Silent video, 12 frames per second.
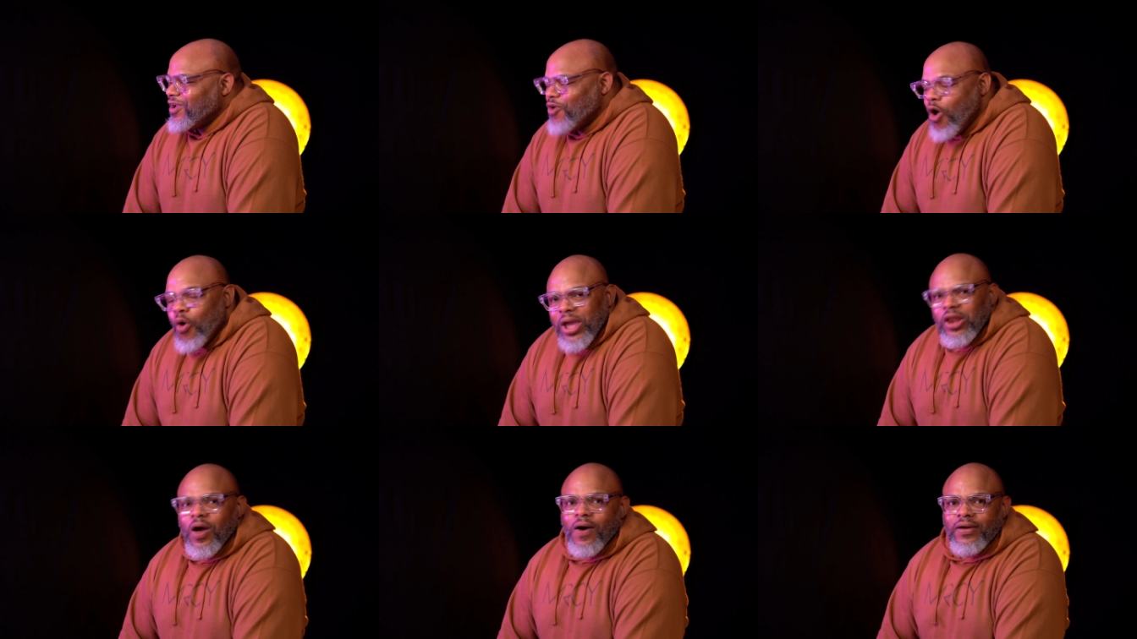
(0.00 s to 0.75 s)

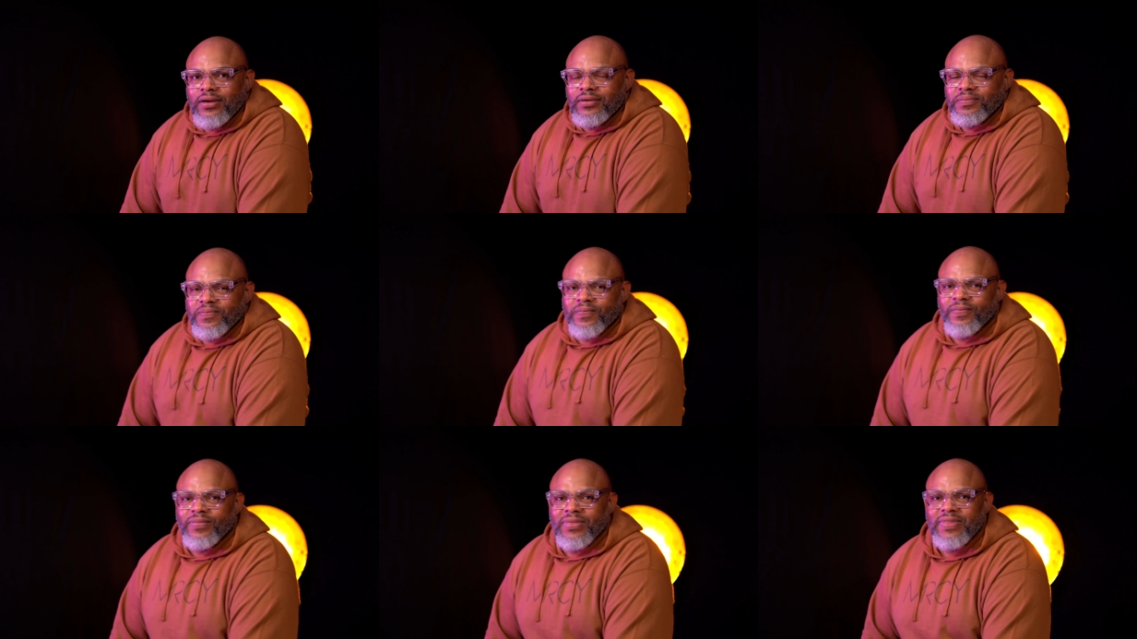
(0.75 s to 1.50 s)
going on
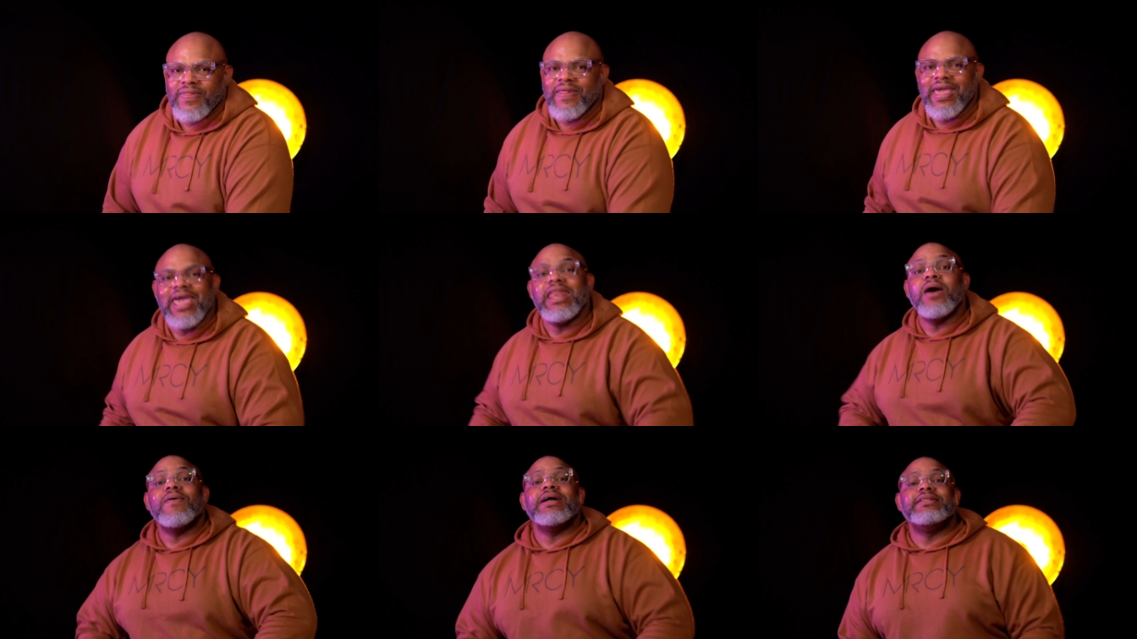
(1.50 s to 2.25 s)
in
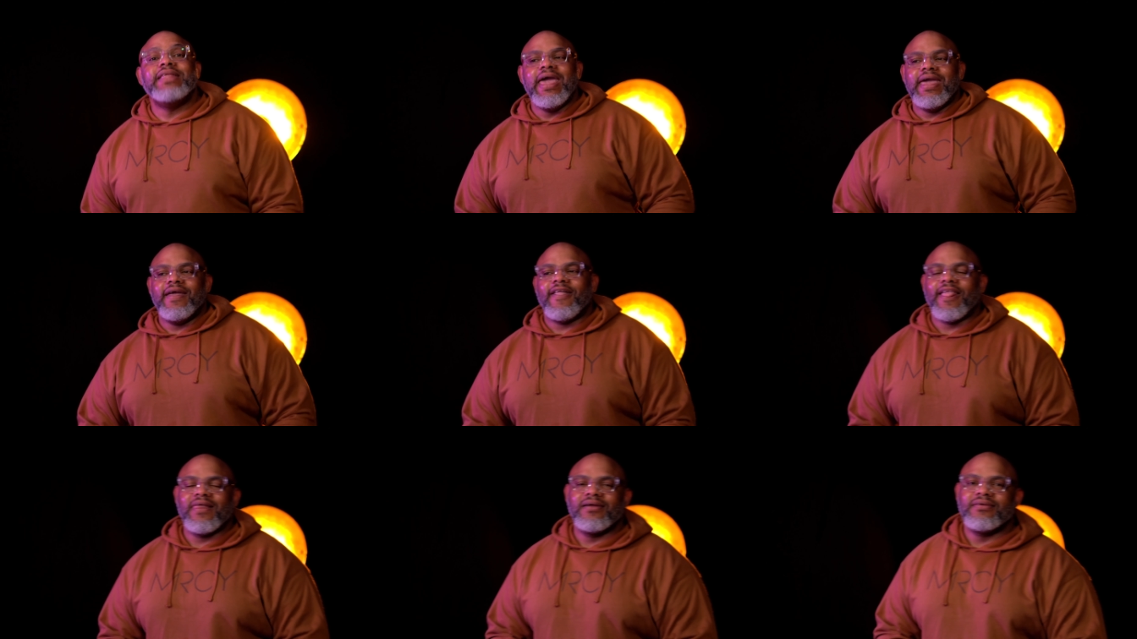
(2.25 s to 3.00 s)
our day
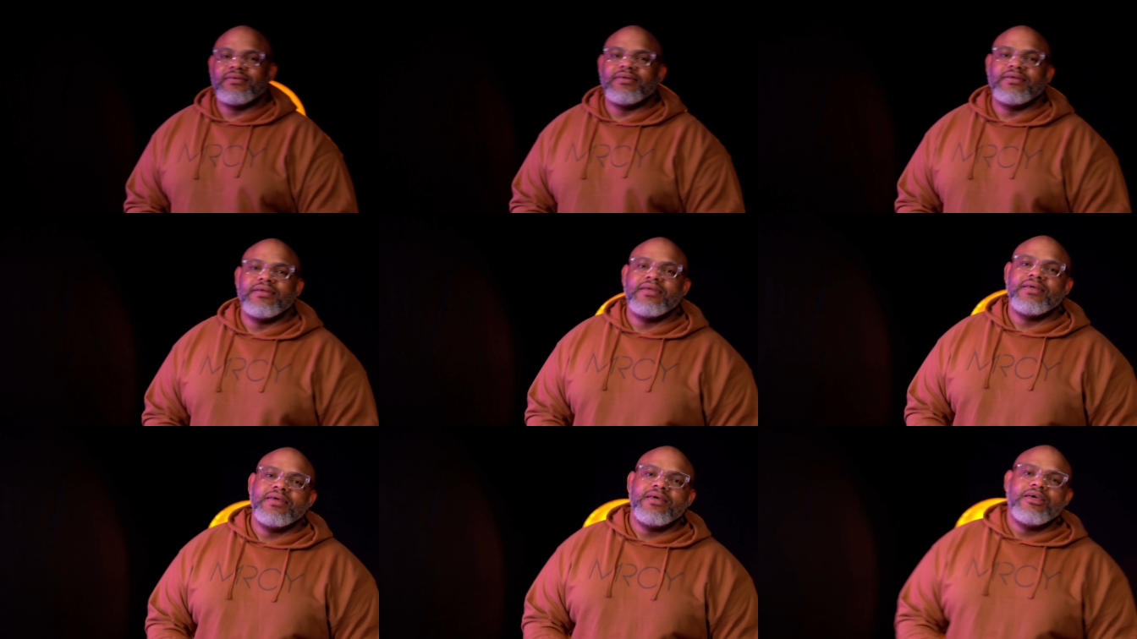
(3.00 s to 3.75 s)

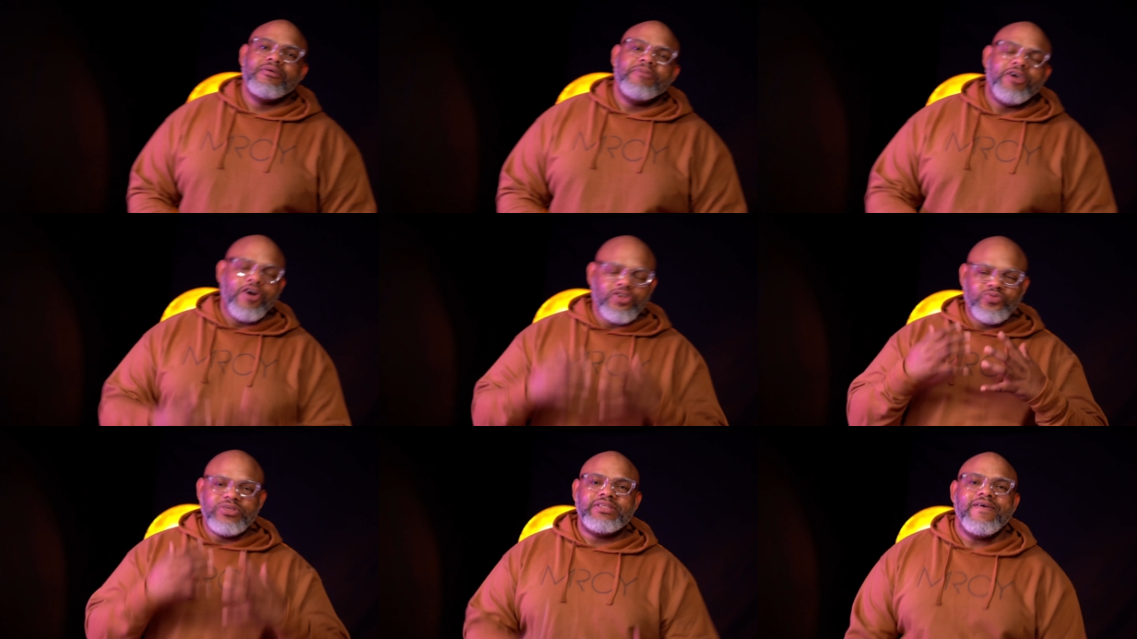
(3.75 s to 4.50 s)

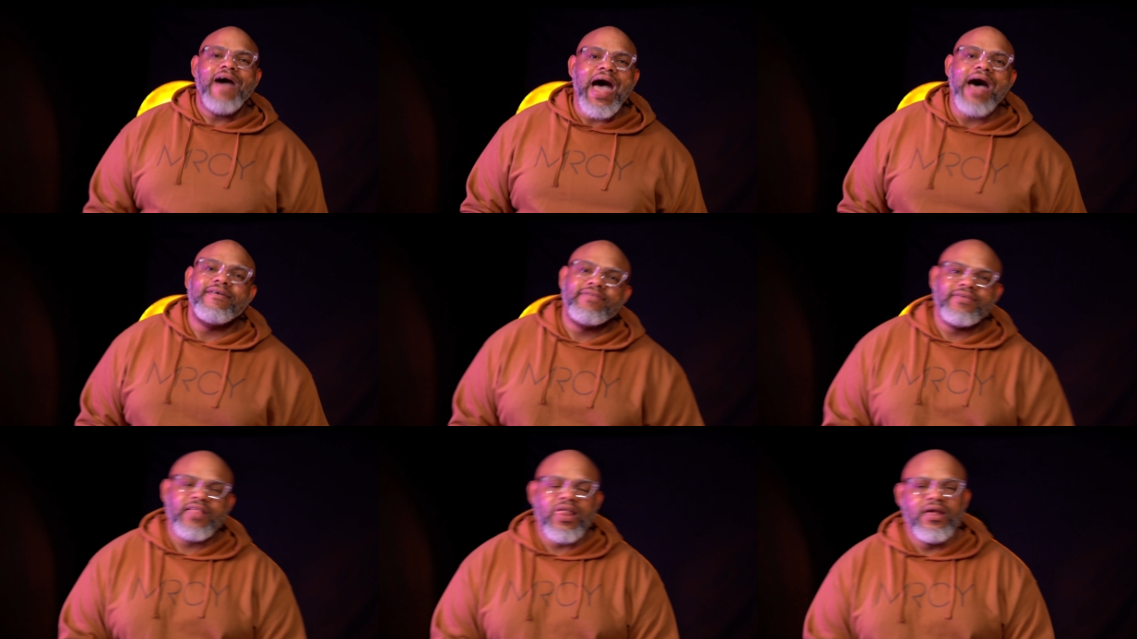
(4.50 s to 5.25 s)
because we still have
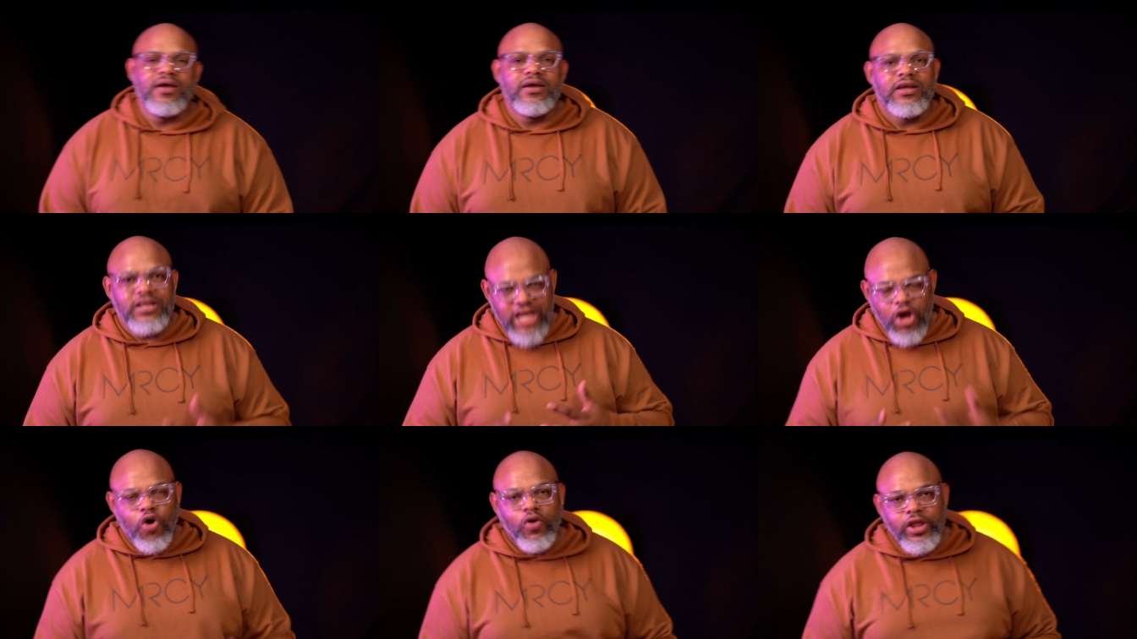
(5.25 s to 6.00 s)
the
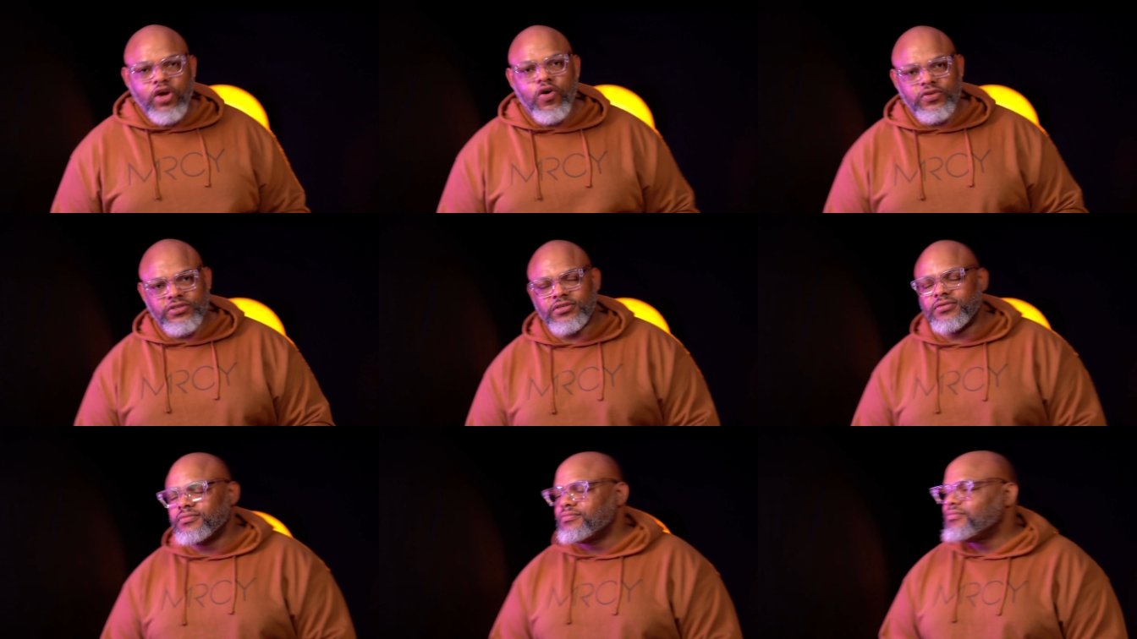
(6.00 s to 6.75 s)
Holy
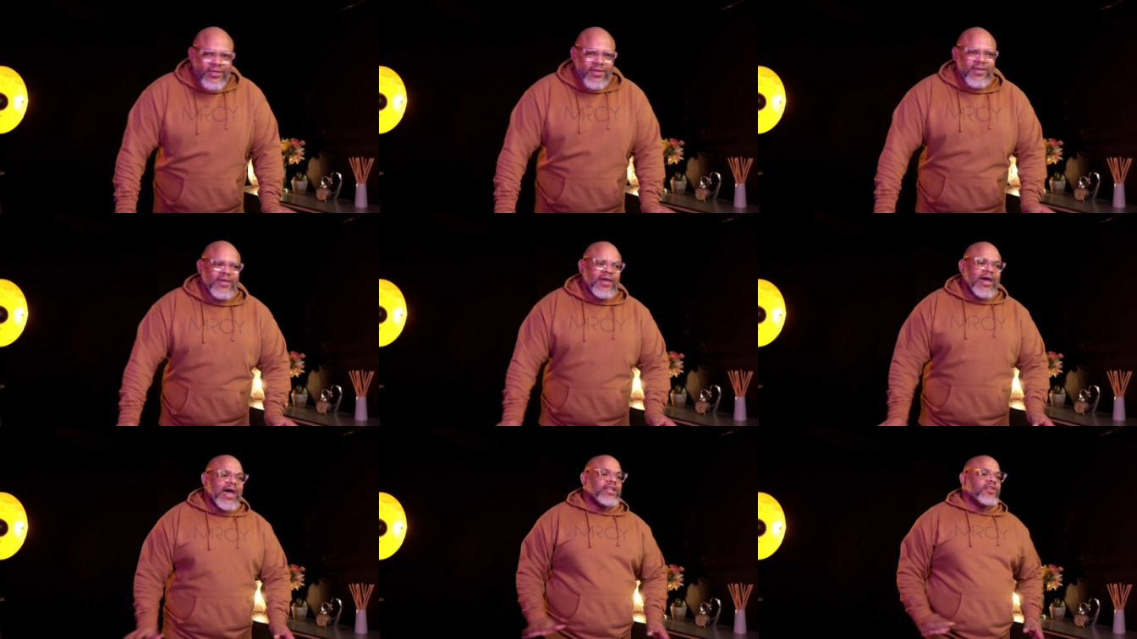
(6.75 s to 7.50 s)
Ghost.
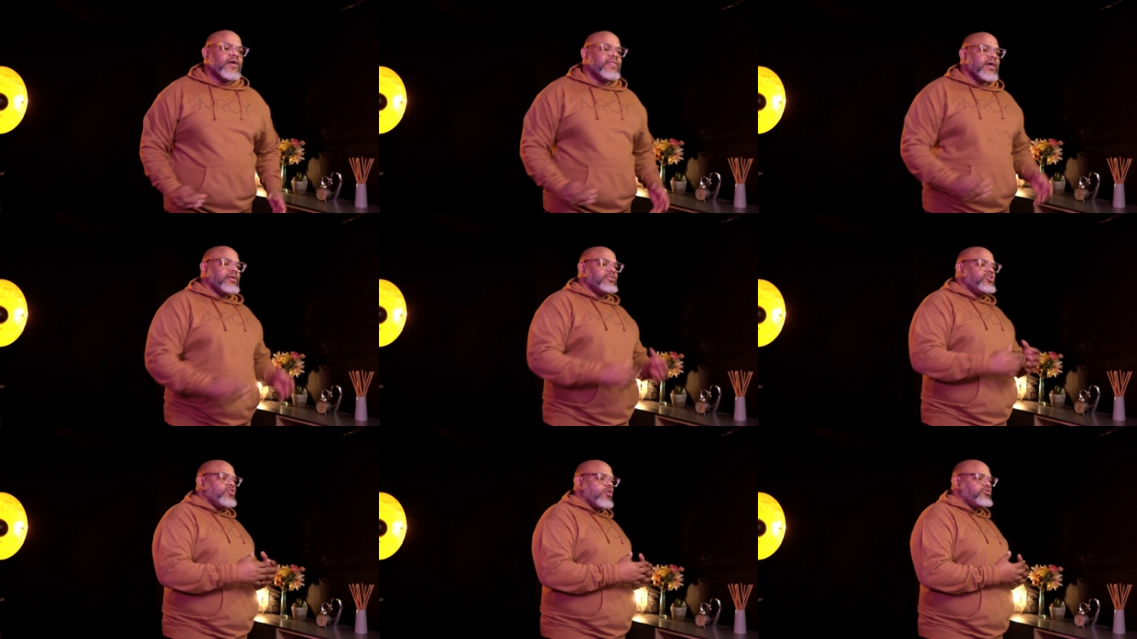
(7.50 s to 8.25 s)
Another
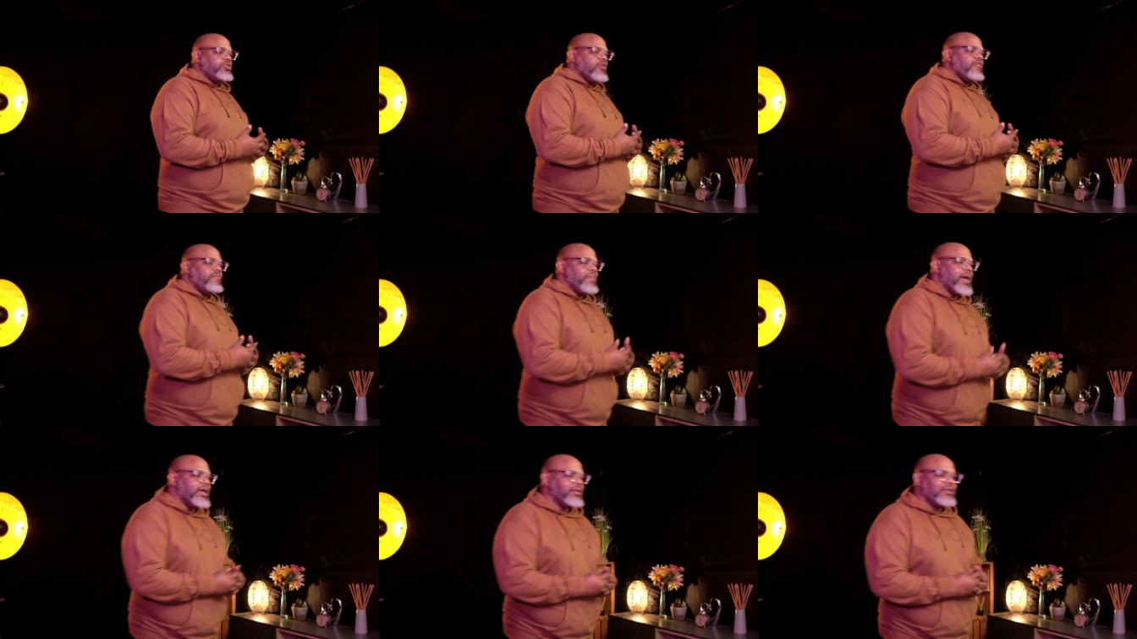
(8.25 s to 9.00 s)
doctrine of
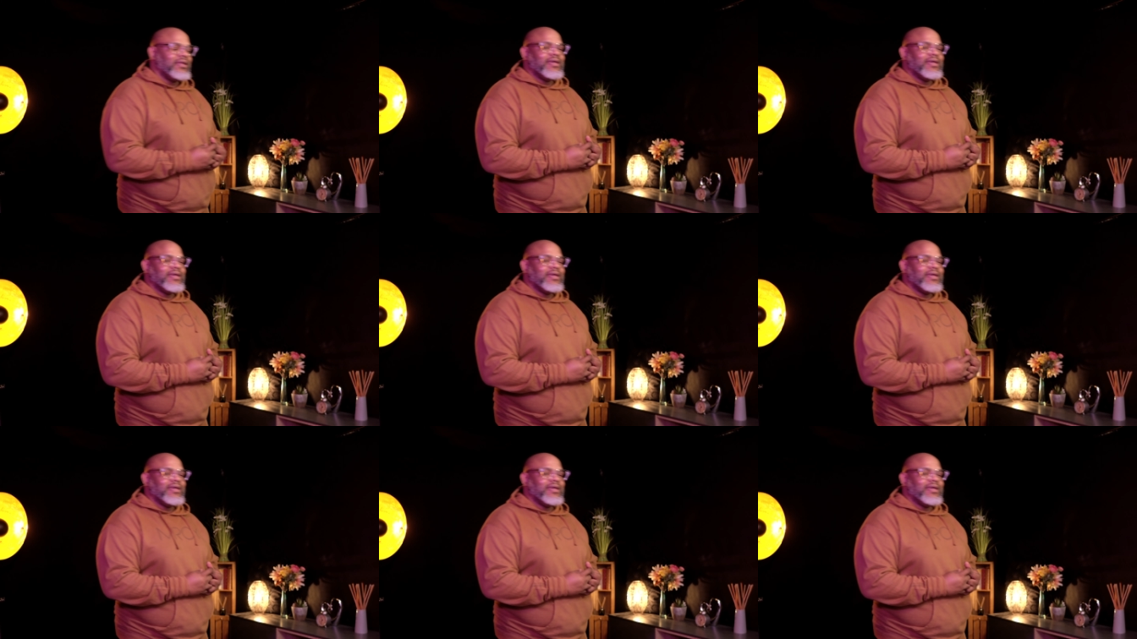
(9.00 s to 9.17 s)
man